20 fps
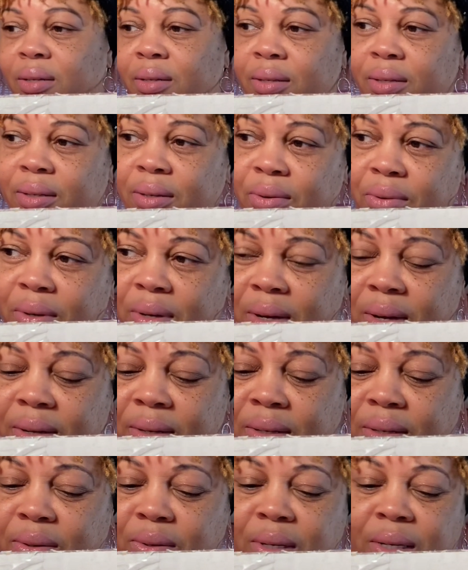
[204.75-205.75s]
So yeah,
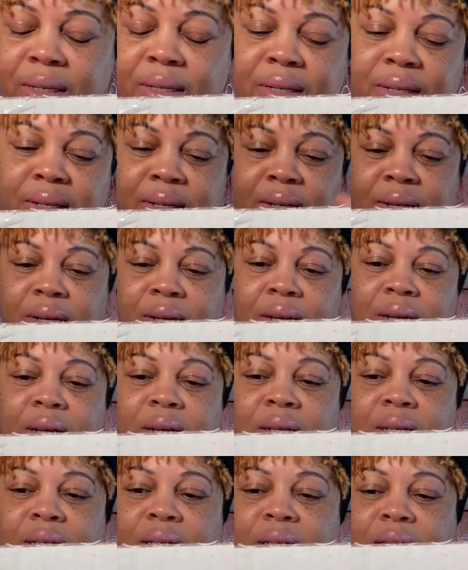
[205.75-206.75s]
so let's
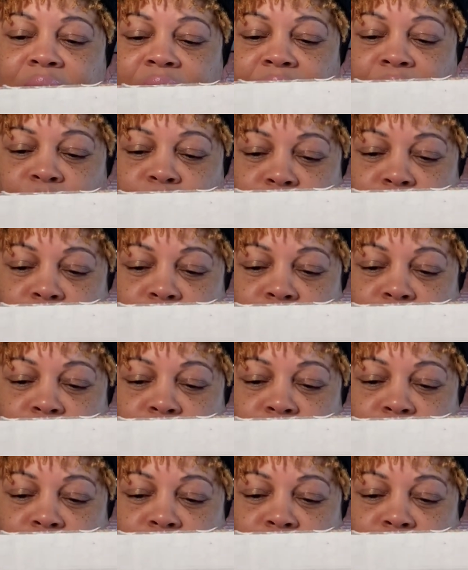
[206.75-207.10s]
see